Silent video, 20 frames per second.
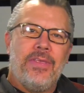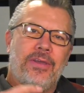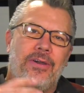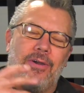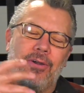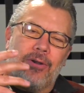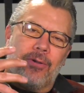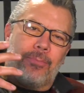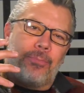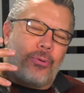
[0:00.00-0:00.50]

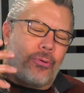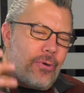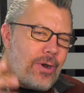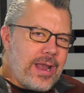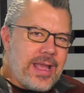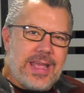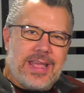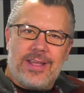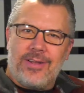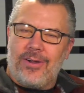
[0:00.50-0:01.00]
or
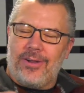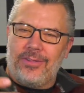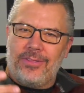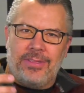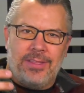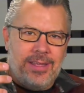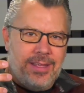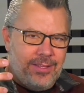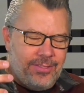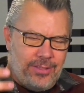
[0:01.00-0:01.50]
prey on
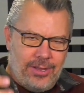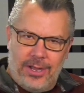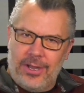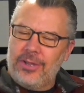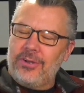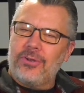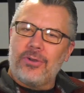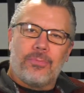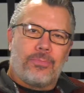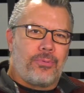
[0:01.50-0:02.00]
the
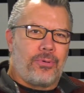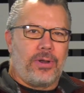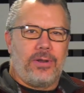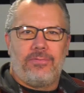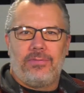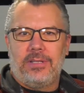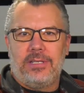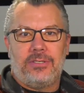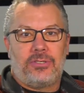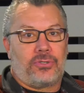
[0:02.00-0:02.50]

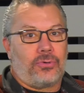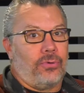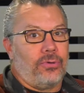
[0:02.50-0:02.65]
underprivileged